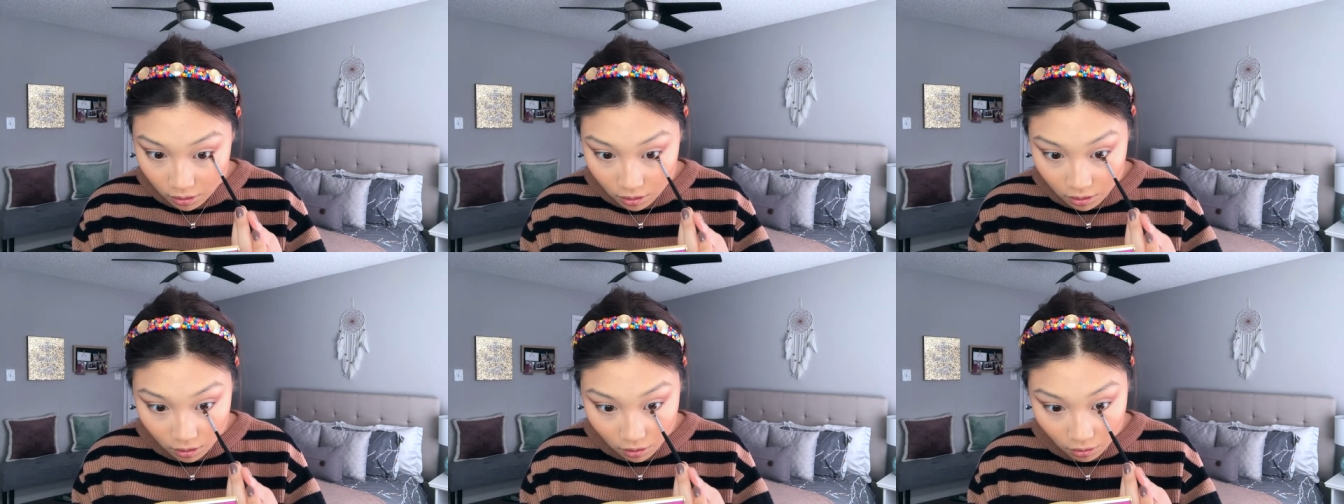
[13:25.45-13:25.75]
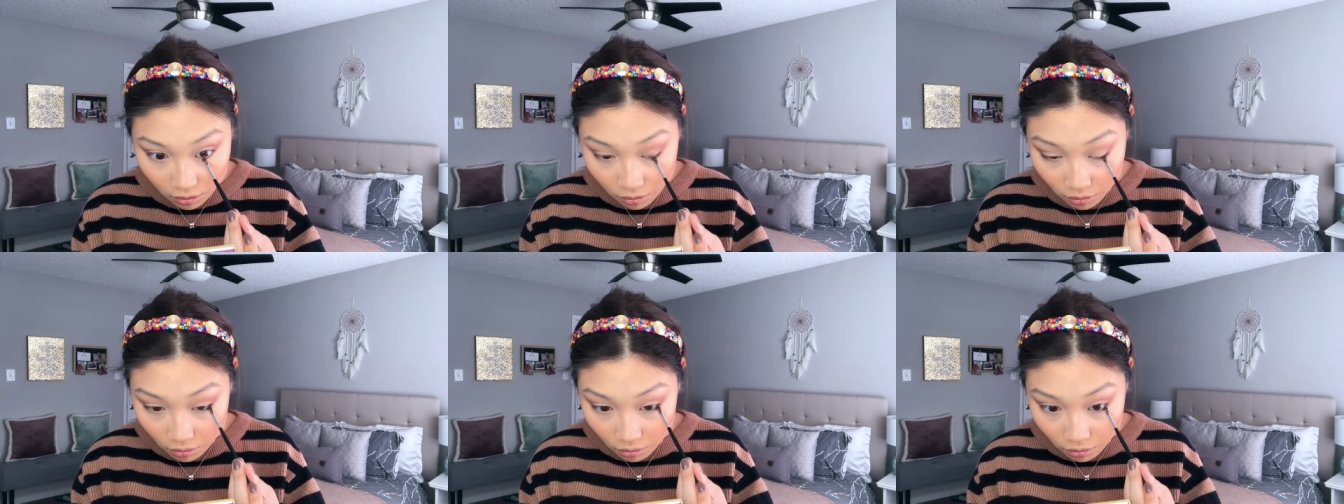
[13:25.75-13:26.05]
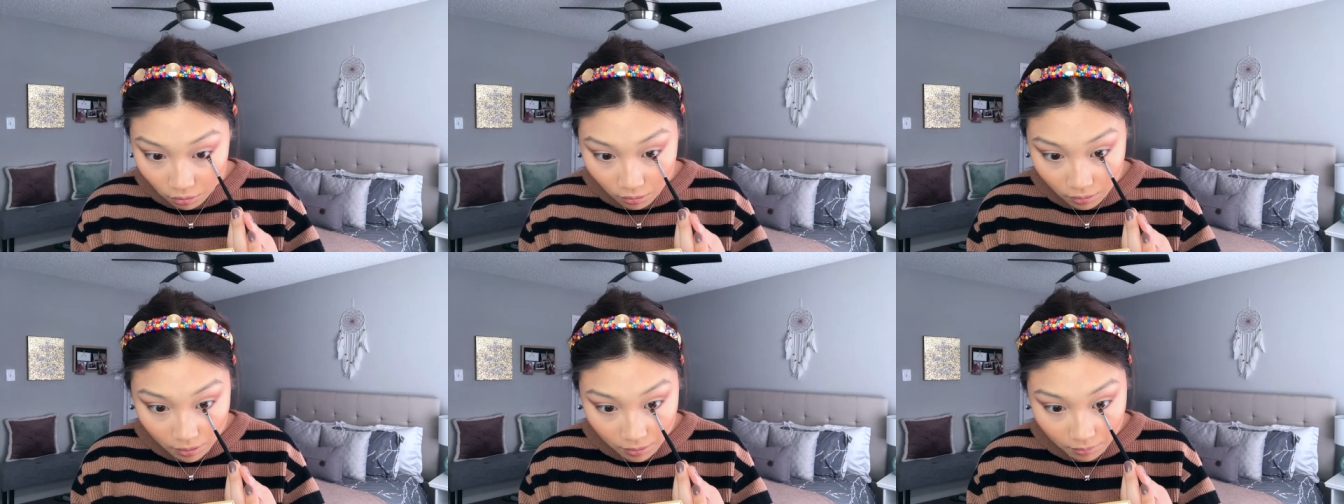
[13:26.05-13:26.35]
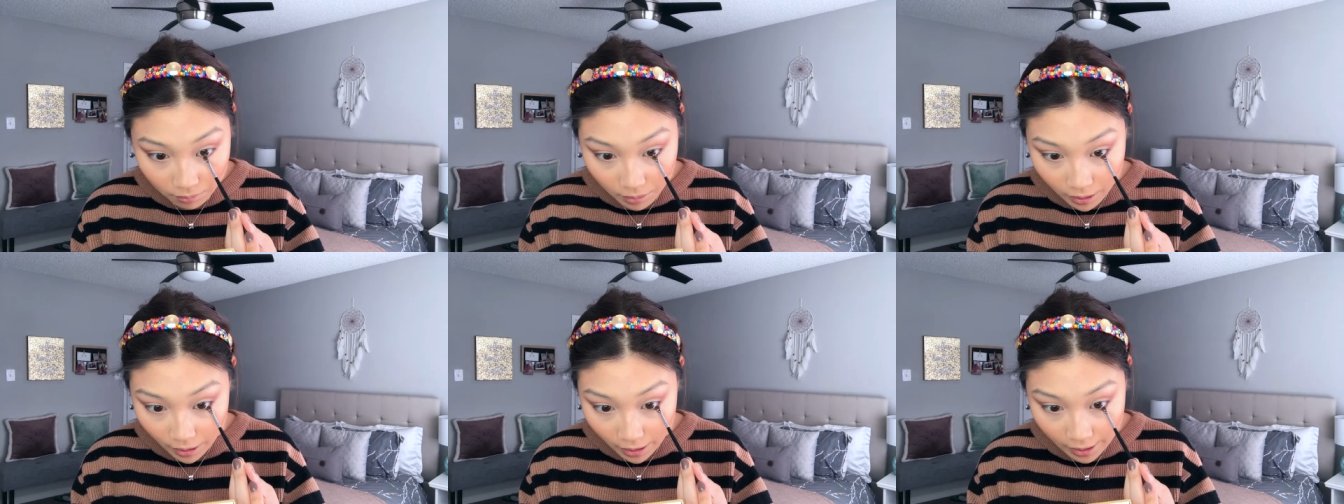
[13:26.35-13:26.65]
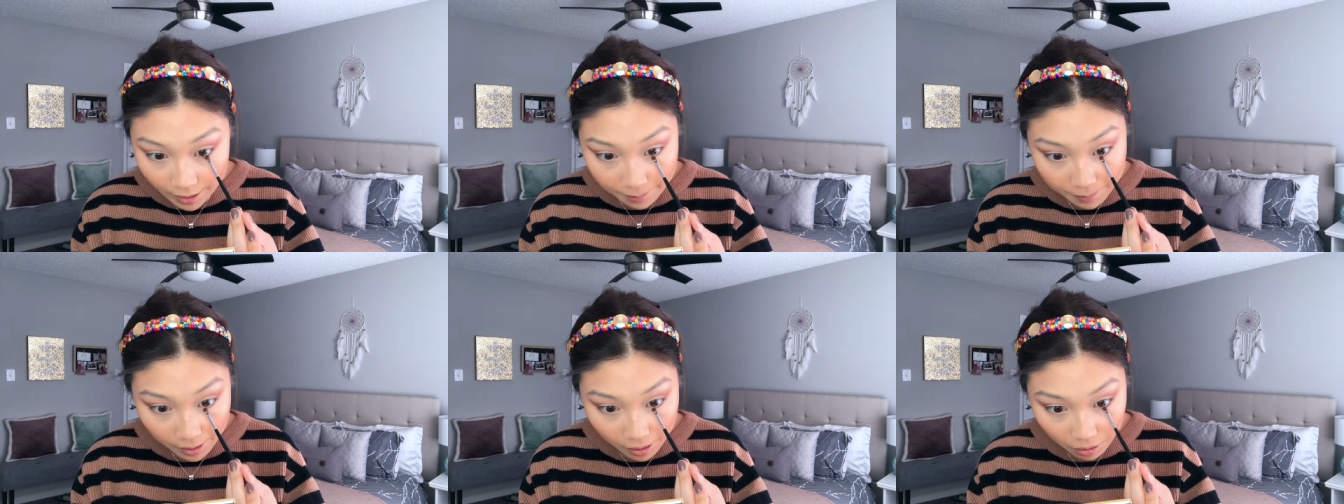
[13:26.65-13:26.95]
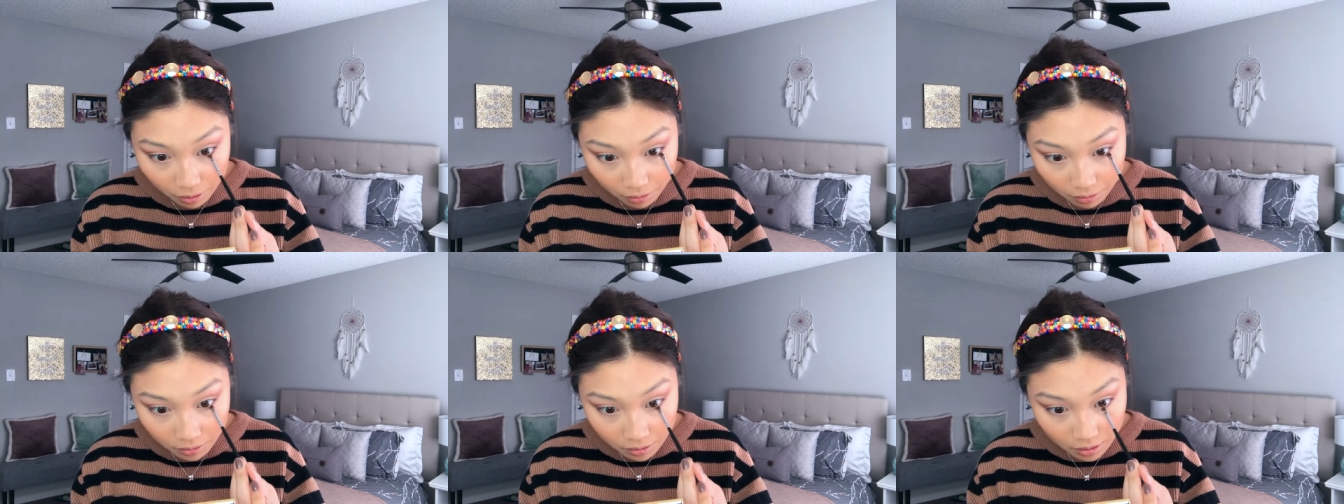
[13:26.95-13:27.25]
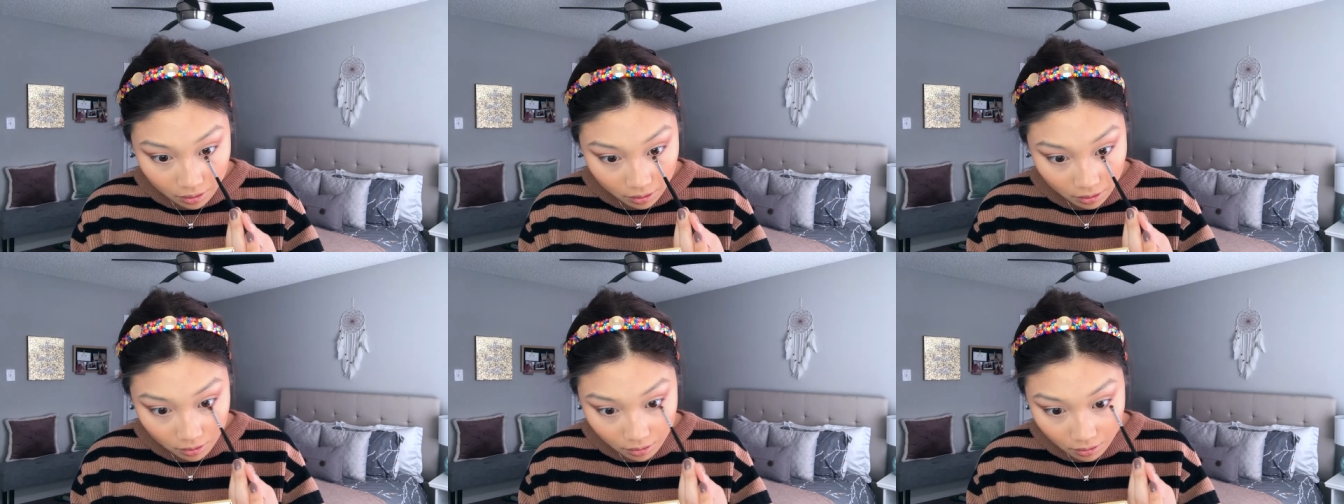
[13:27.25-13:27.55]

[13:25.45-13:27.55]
to my eyeballs.